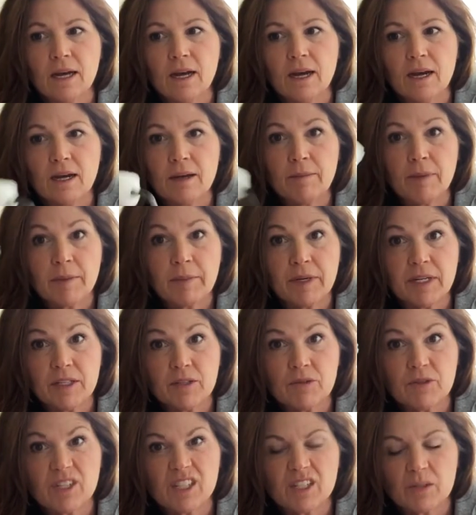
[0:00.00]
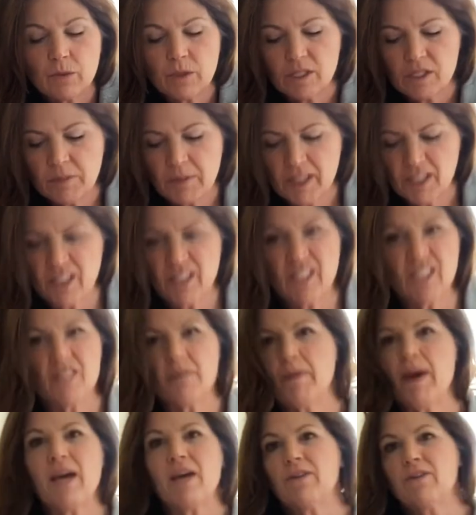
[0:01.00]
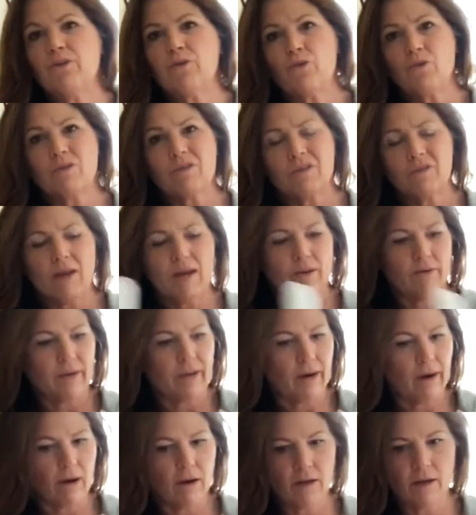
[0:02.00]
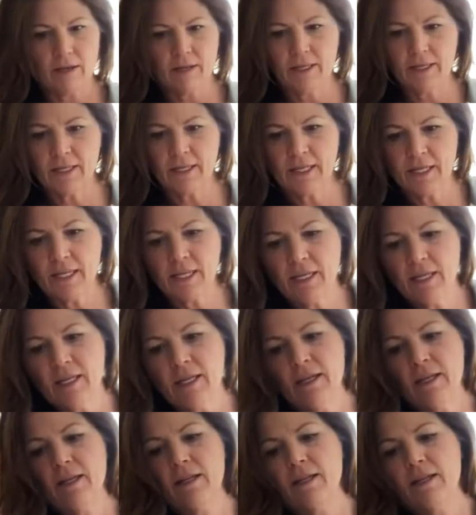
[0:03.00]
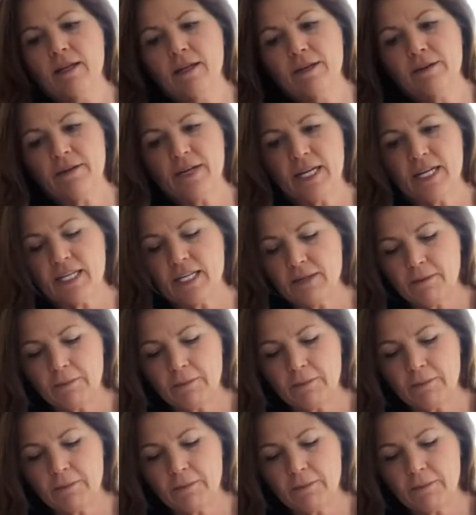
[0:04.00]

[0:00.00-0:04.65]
I'm gonna use this one, especially it's the back of the drawer, so I don't care. Alrighty.